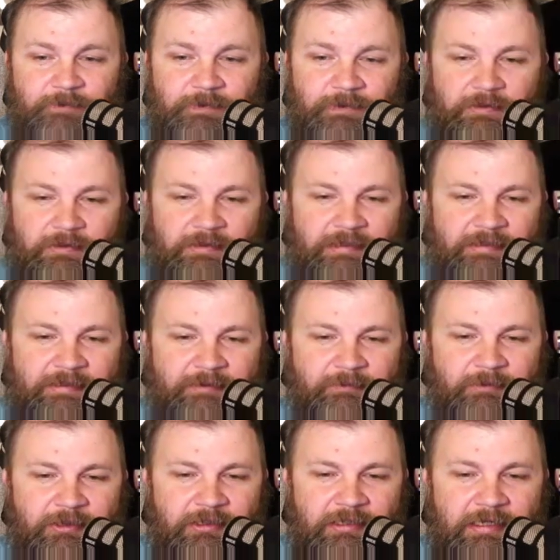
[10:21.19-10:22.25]
Not that
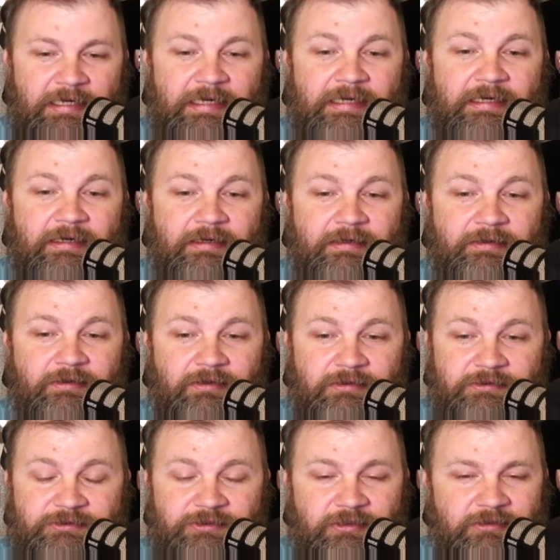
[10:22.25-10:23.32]
many high
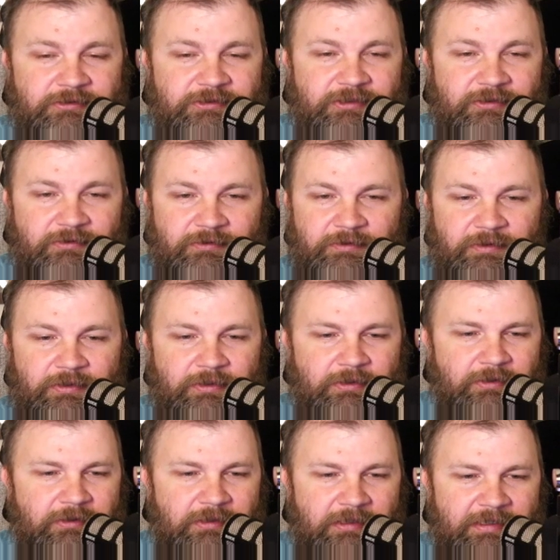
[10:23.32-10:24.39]
cost cards here.
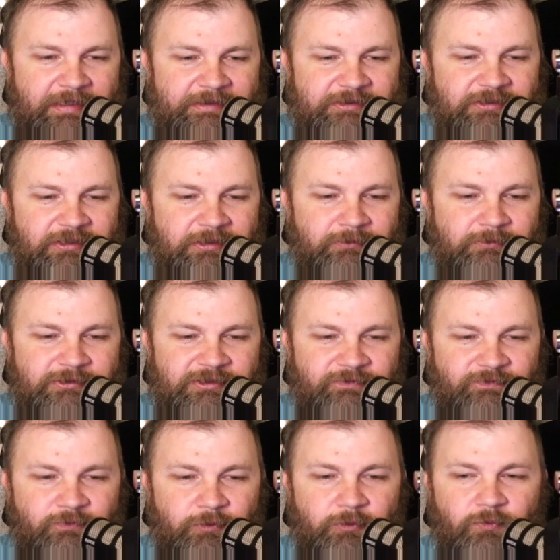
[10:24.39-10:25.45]
Our highest card was the
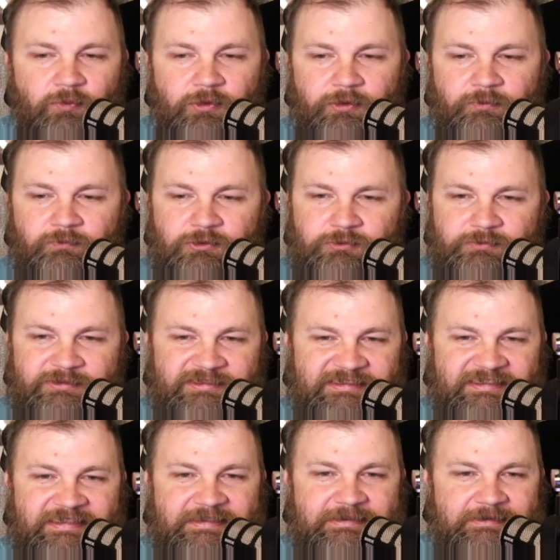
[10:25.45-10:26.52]
Void Warden, which was
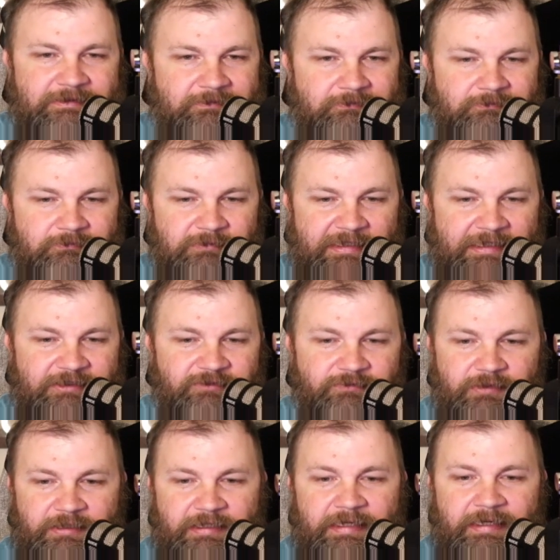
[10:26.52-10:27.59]
6 as of
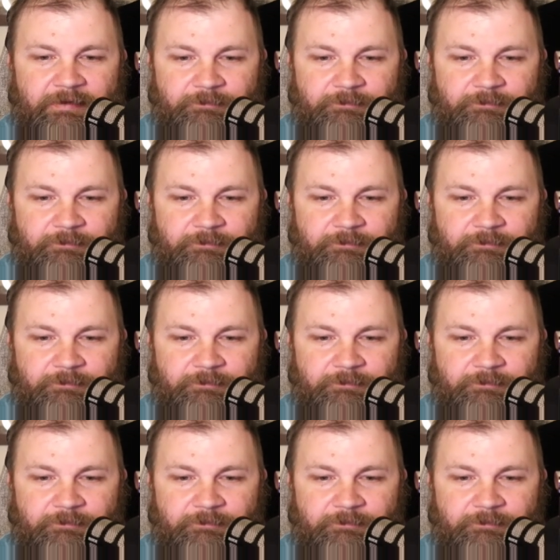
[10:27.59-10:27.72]
right now.